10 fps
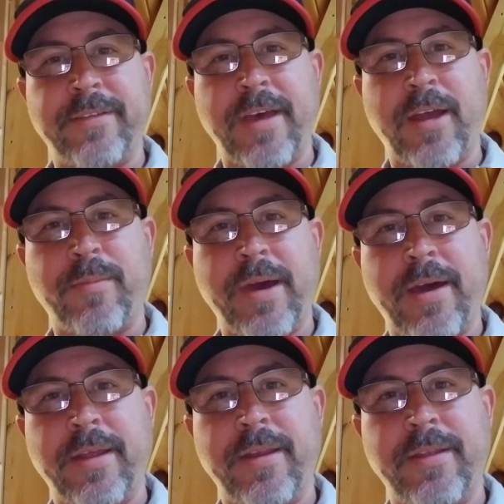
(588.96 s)
out
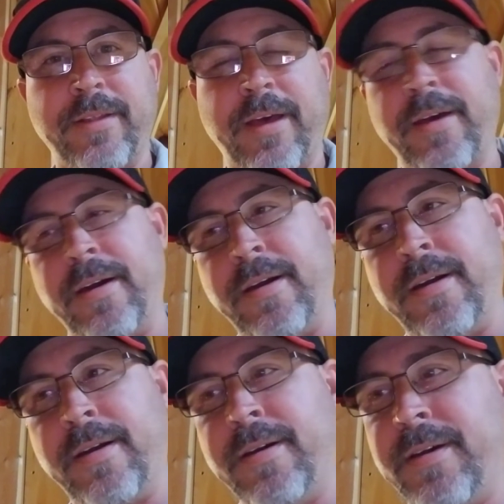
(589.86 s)
about it, and he's like,
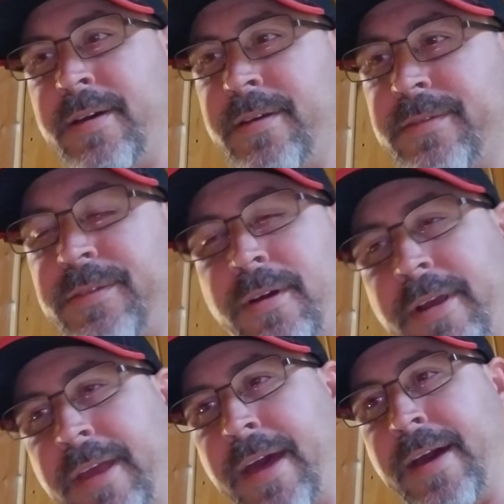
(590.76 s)

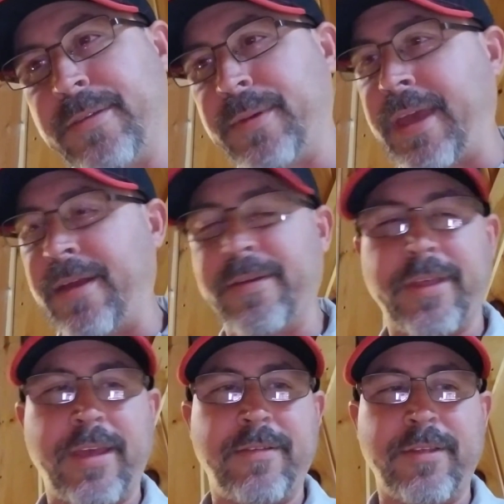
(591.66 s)
sorry guys, we can't really
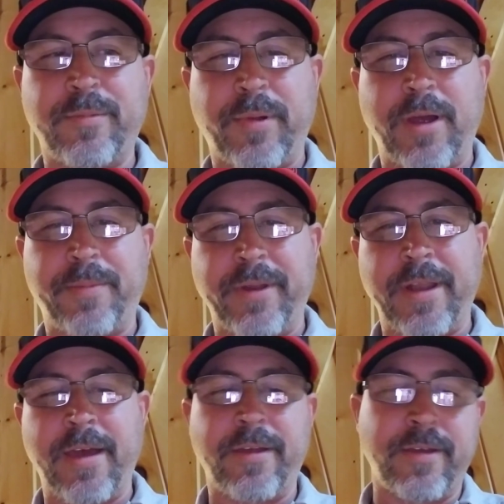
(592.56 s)
give you this property
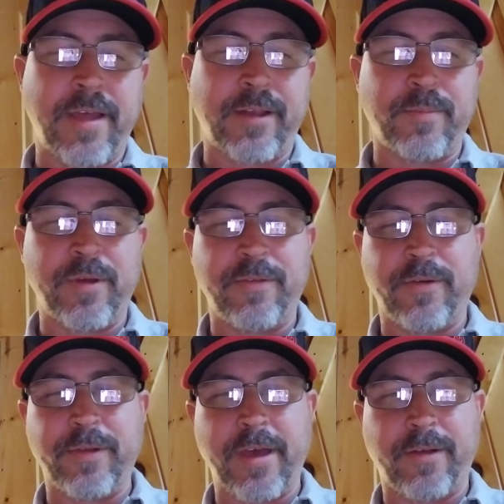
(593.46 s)
now. You're gonna have to move
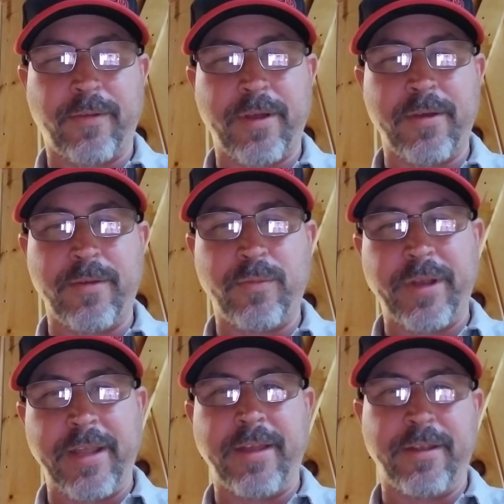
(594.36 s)
on down the road. We
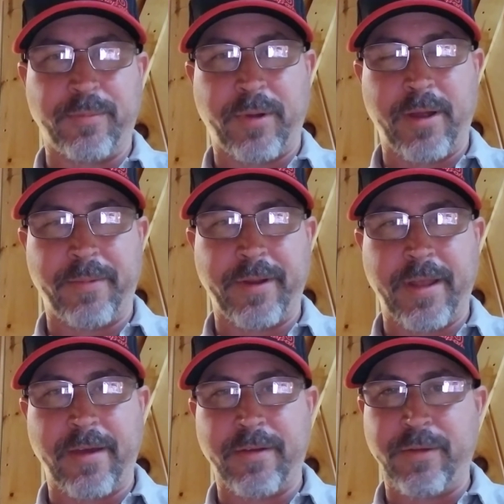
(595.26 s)
need this property
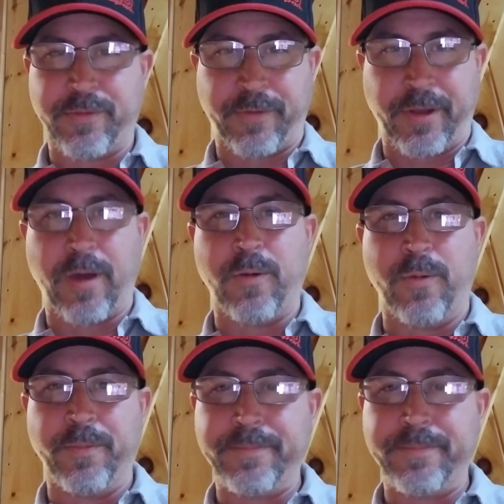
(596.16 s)
now, and it was for gold.